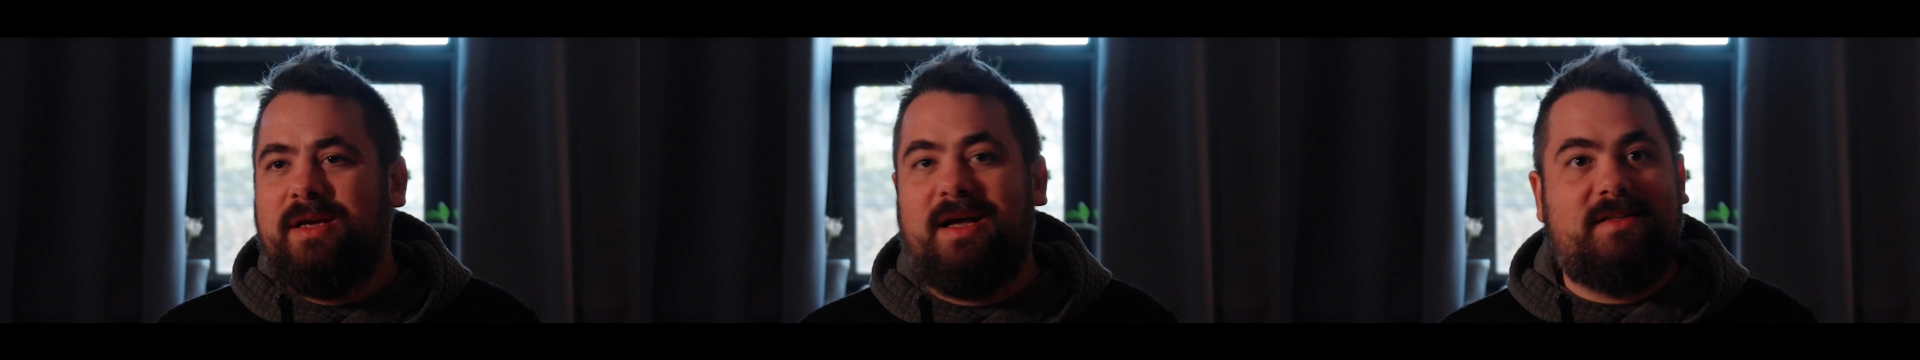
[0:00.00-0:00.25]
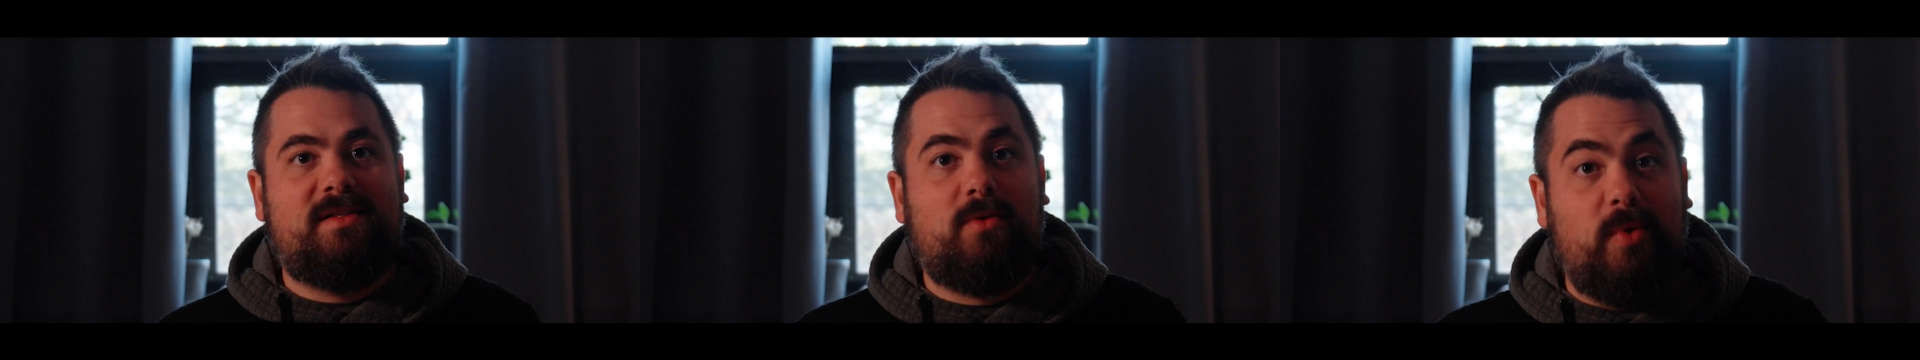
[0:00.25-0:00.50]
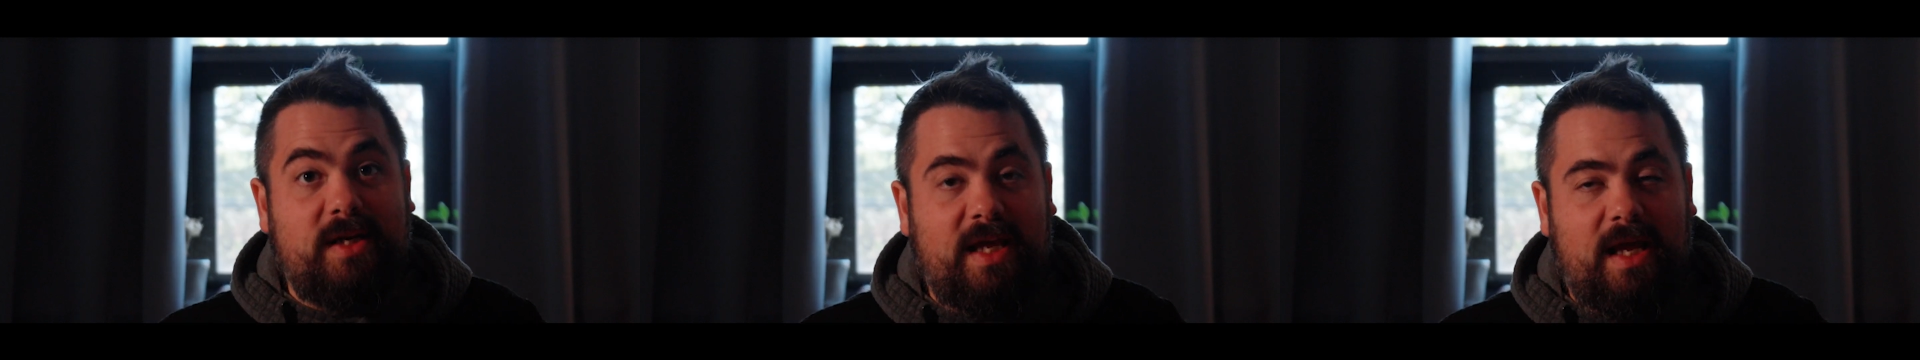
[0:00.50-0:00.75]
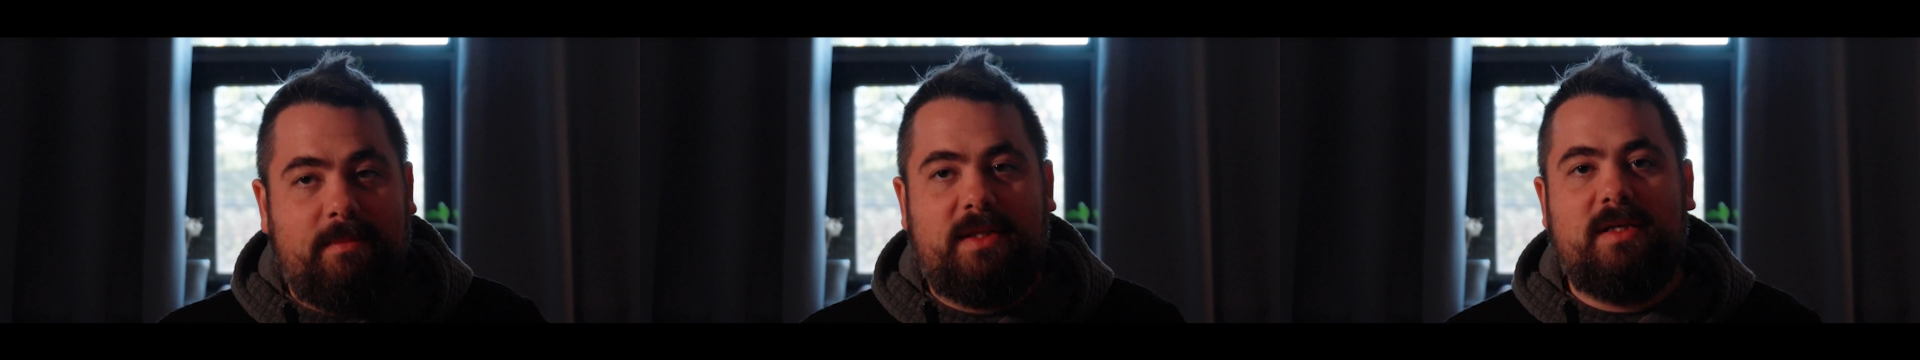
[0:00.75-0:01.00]
You got Squid
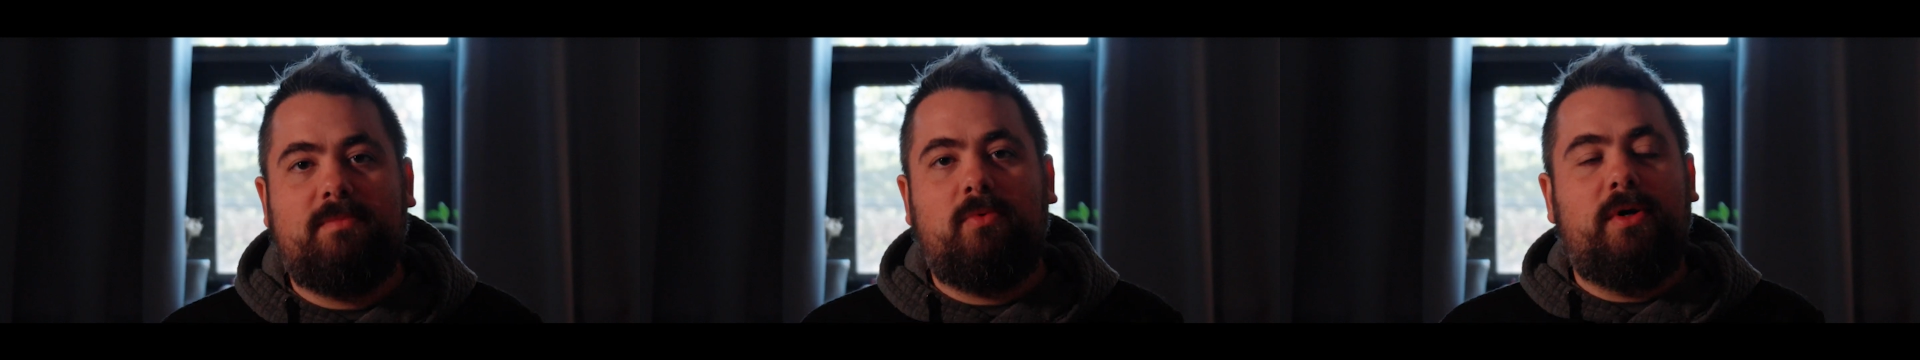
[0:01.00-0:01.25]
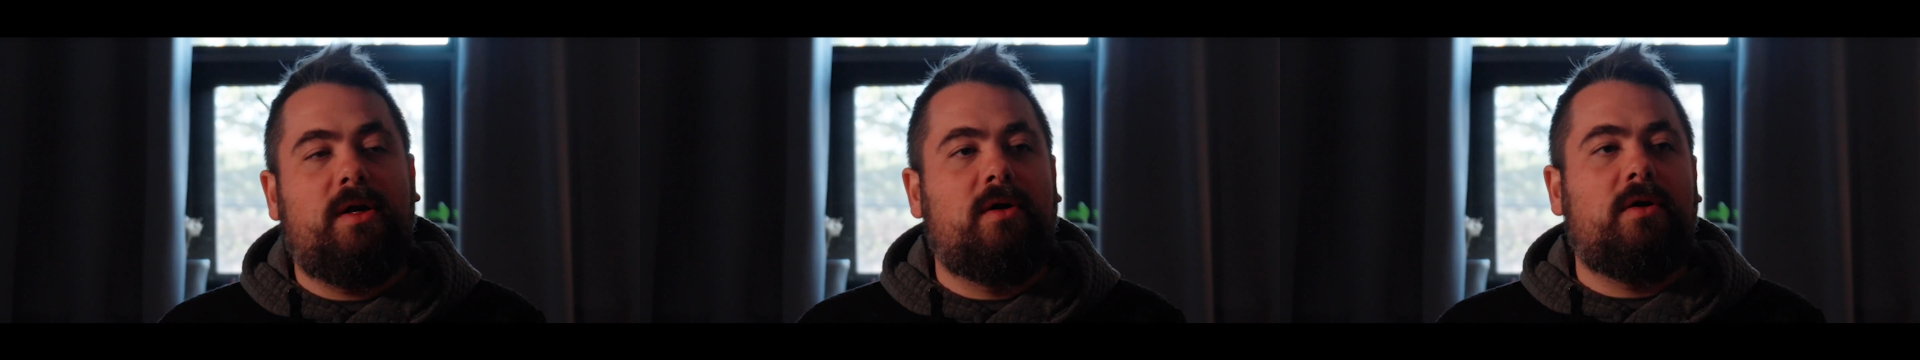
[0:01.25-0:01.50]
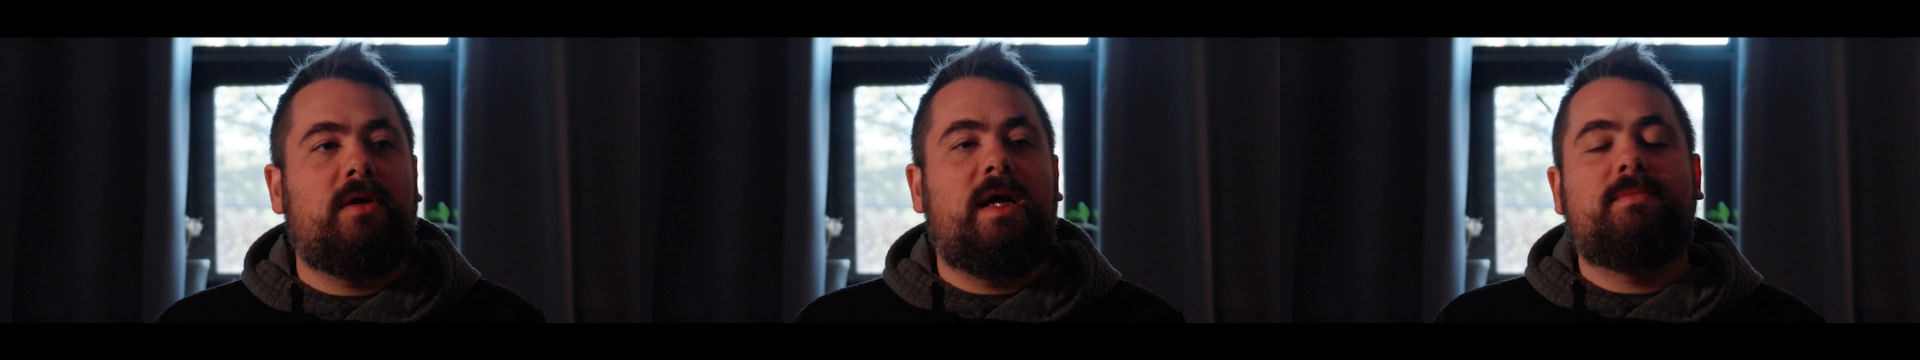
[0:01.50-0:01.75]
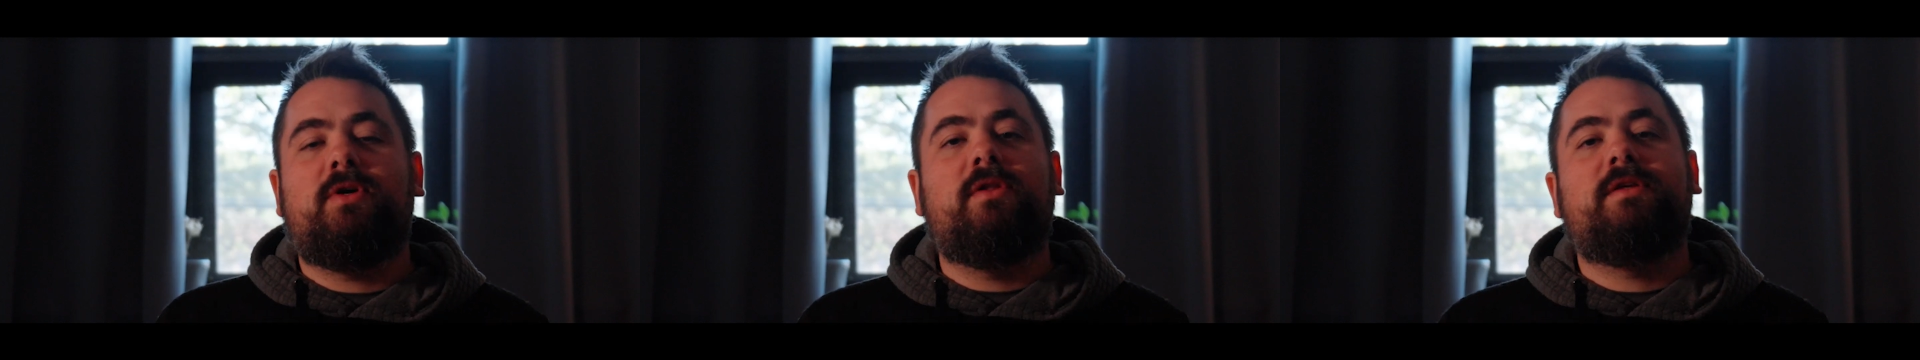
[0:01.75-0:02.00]
Game at this point, Hunger
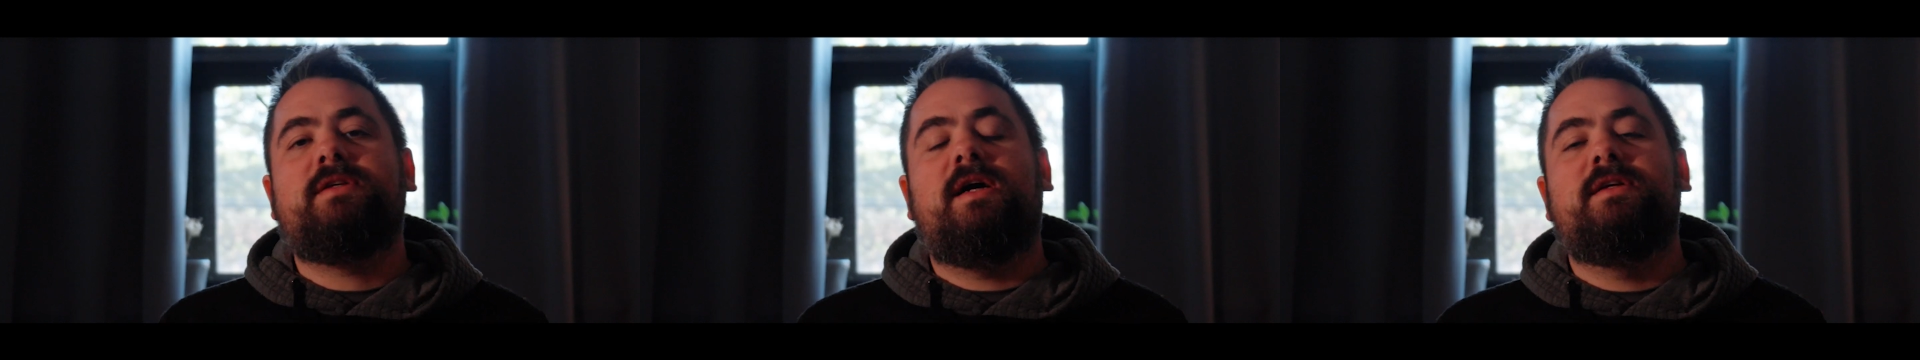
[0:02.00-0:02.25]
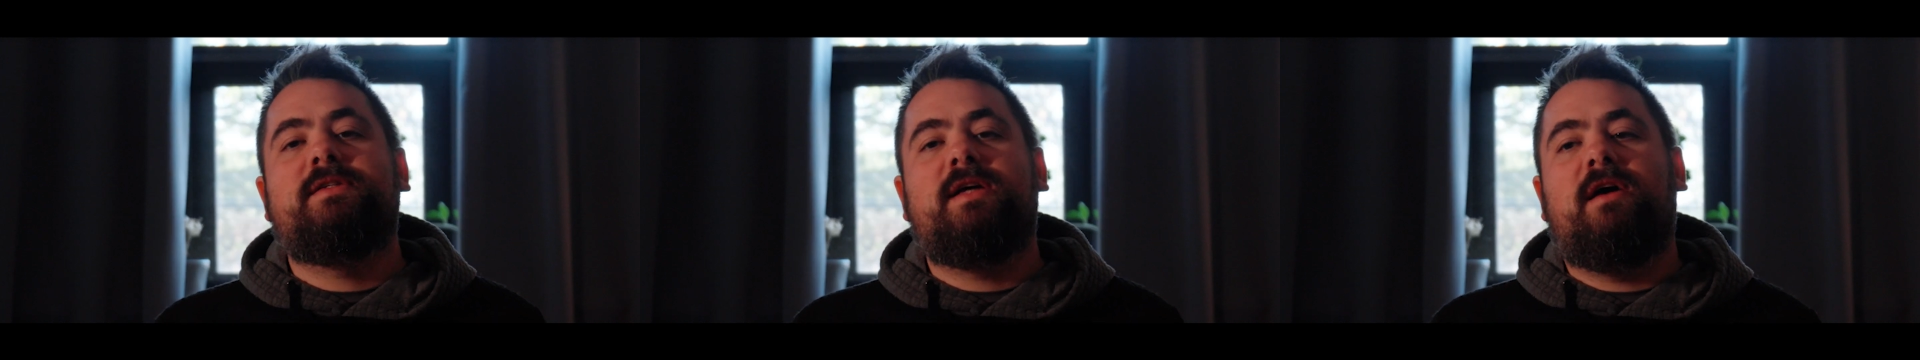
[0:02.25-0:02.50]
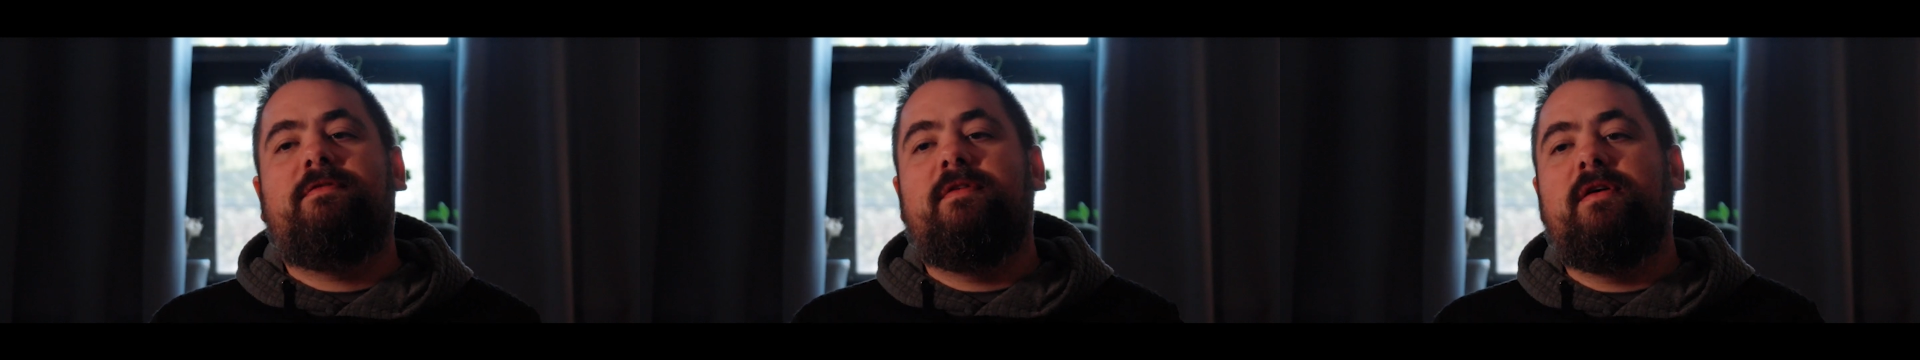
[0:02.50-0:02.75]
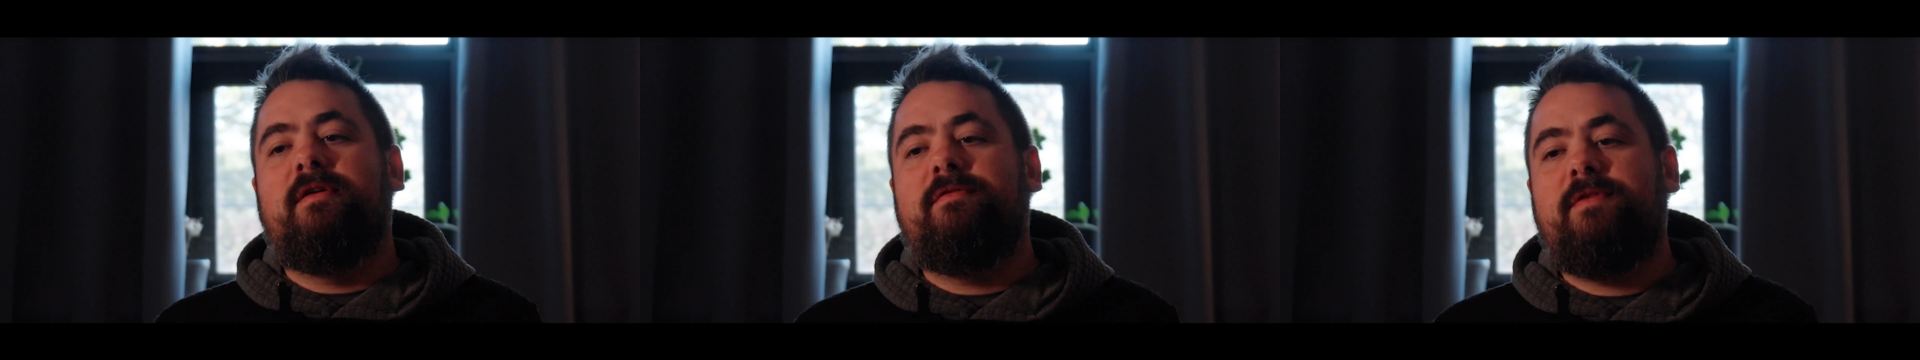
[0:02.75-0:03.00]
Games, all this kind of stuff
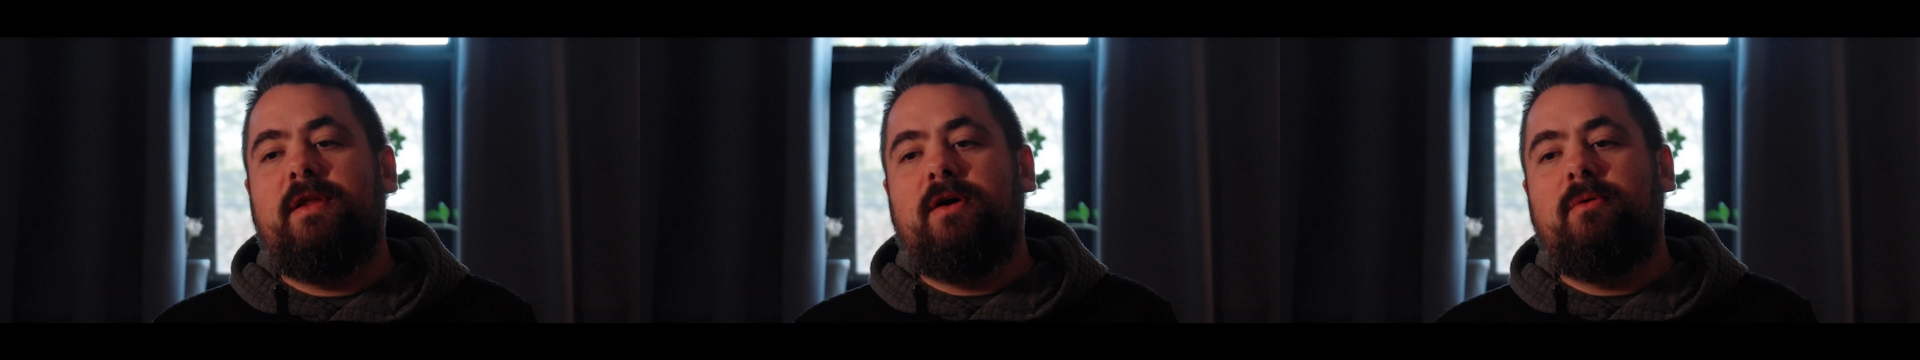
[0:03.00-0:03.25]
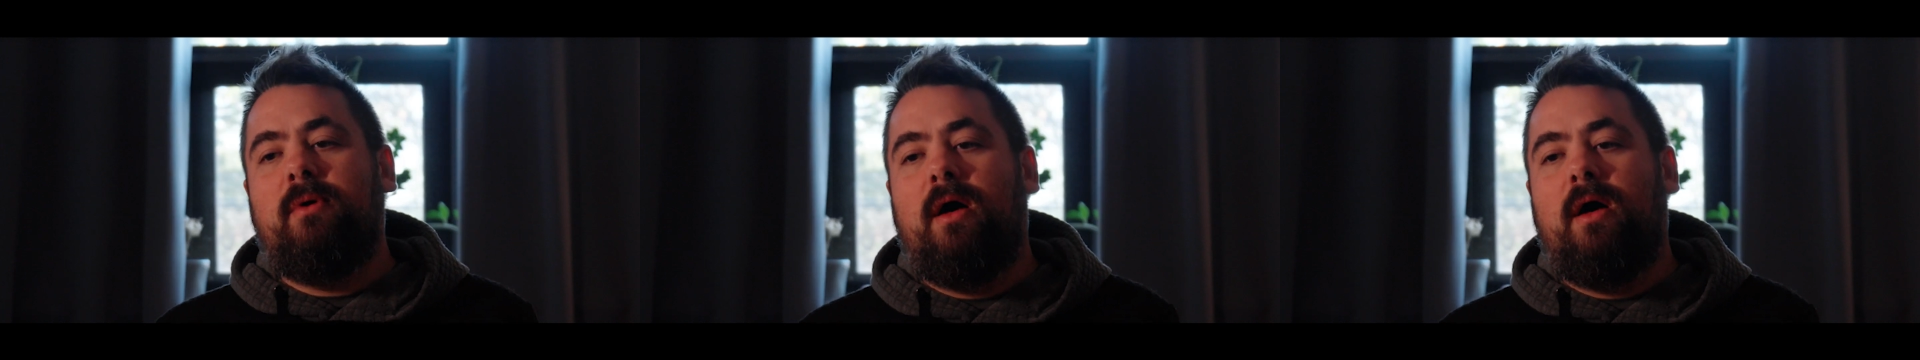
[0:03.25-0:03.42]
of, you know,